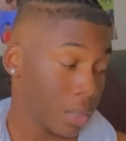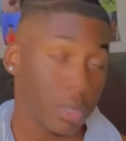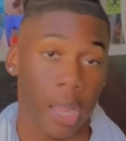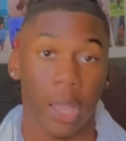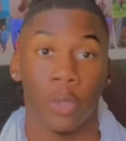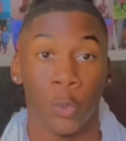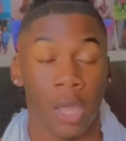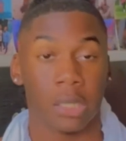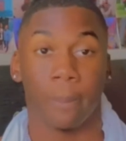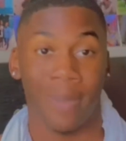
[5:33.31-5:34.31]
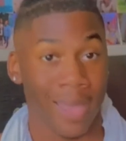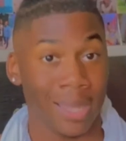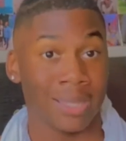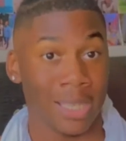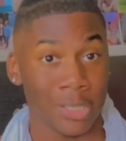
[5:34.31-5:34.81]
They, you got some petty
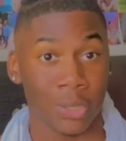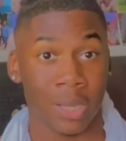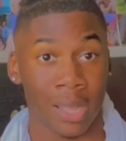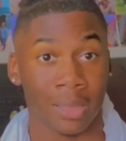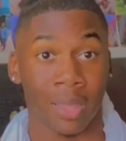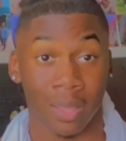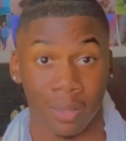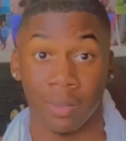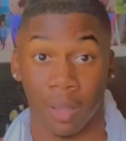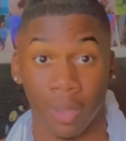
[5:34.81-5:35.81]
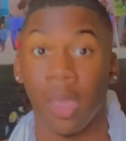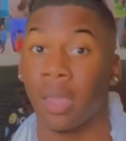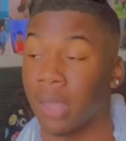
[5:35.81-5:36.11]
teachers like that, okay?